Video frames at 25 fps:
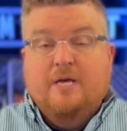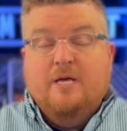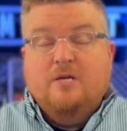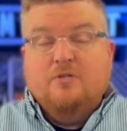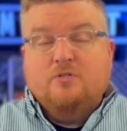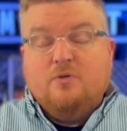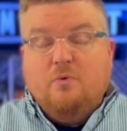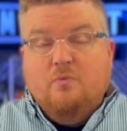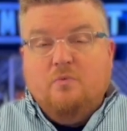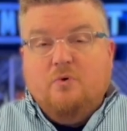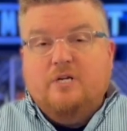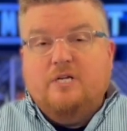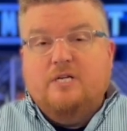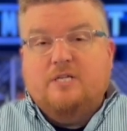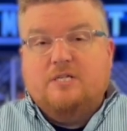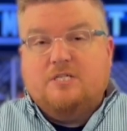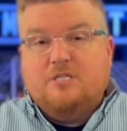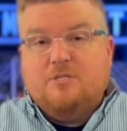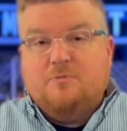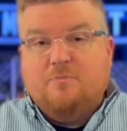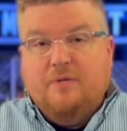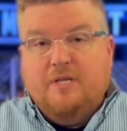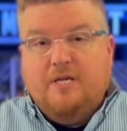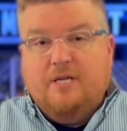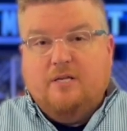So, I want to
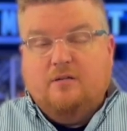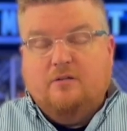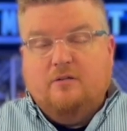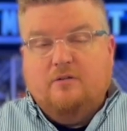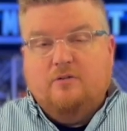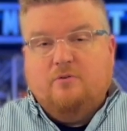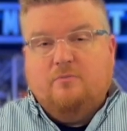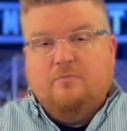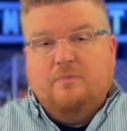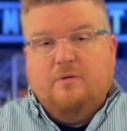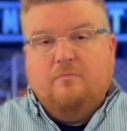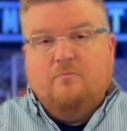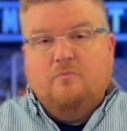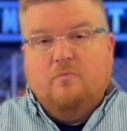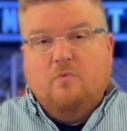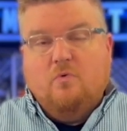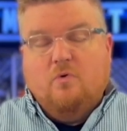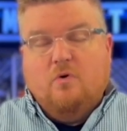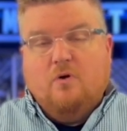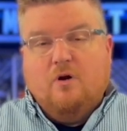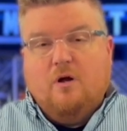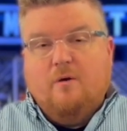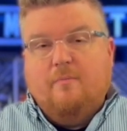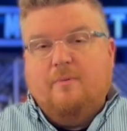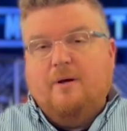explain a little bit
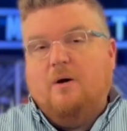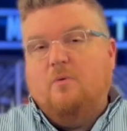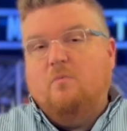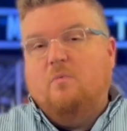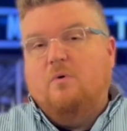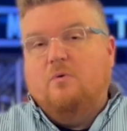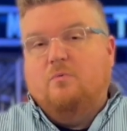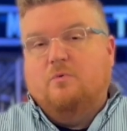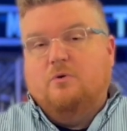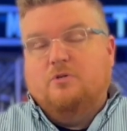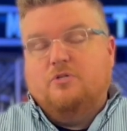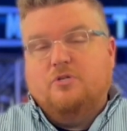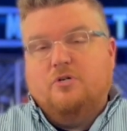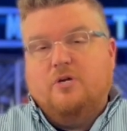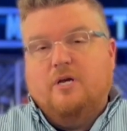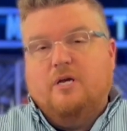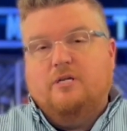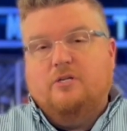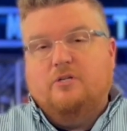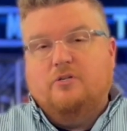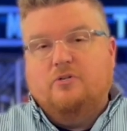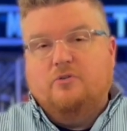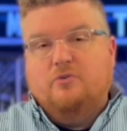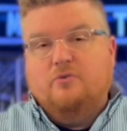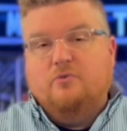more about what we're
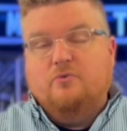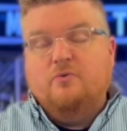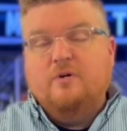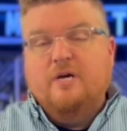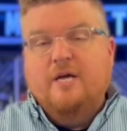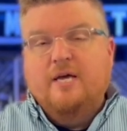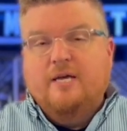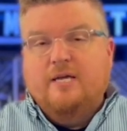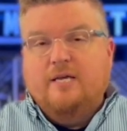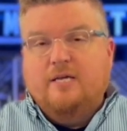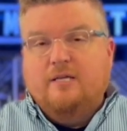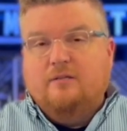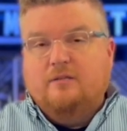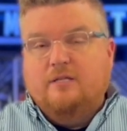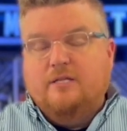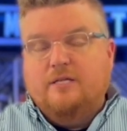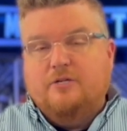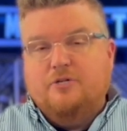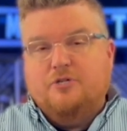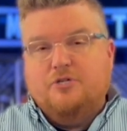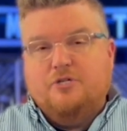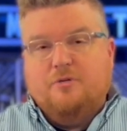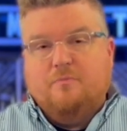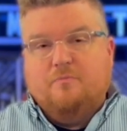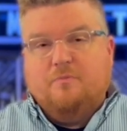trying to do in
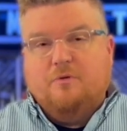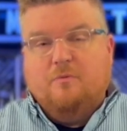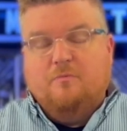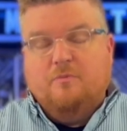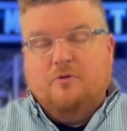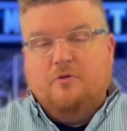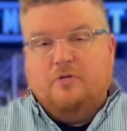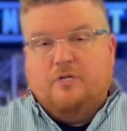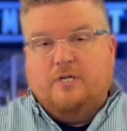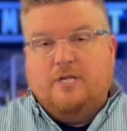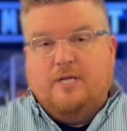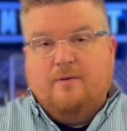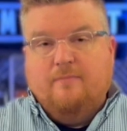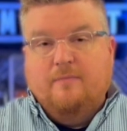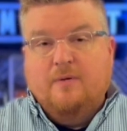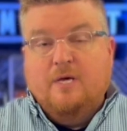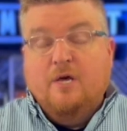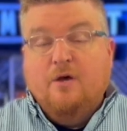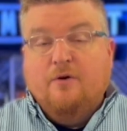leadership community.